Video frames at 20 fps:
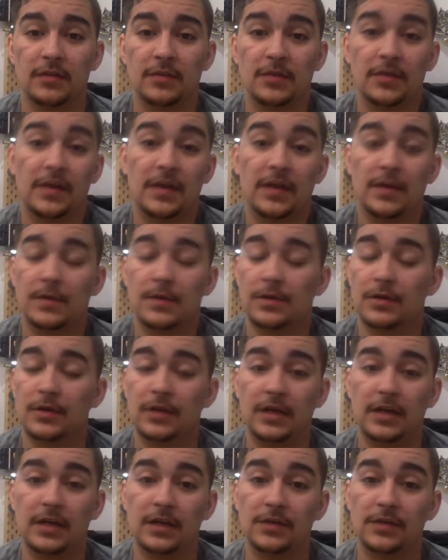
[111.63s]
I've been thinking about
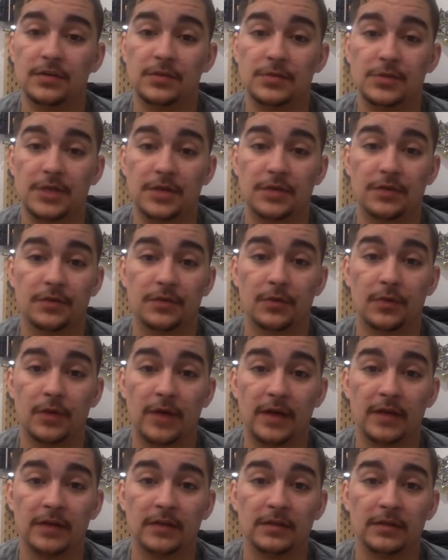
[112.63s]
creating a YouTube channel for a
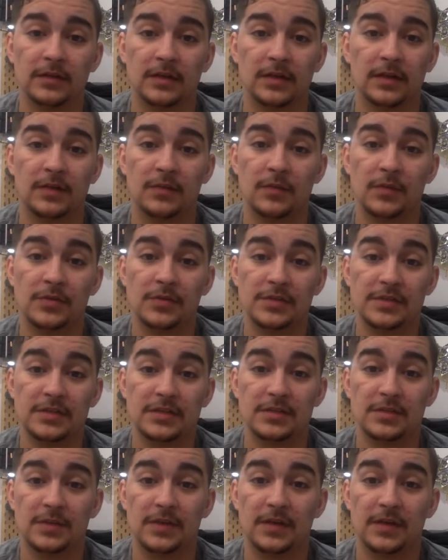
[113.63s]
while, mostly
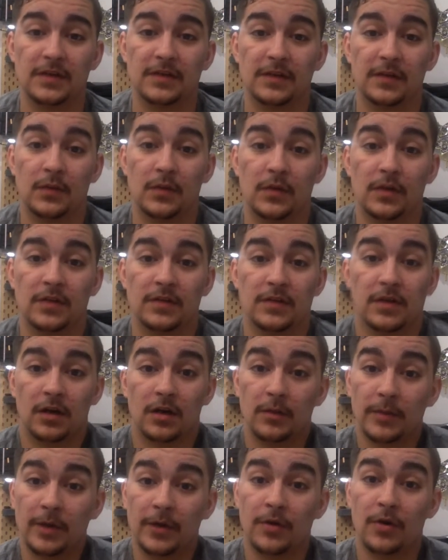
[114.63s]
just because I want to
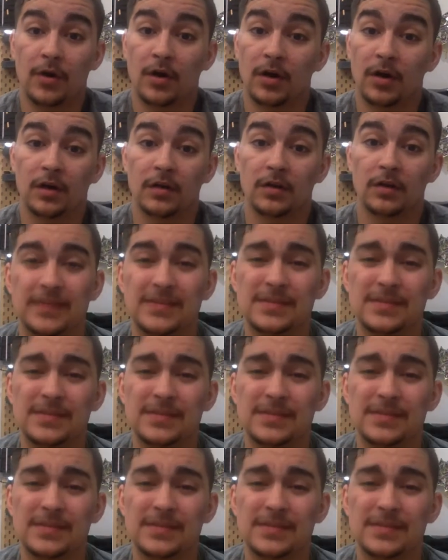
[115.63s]
talk about art.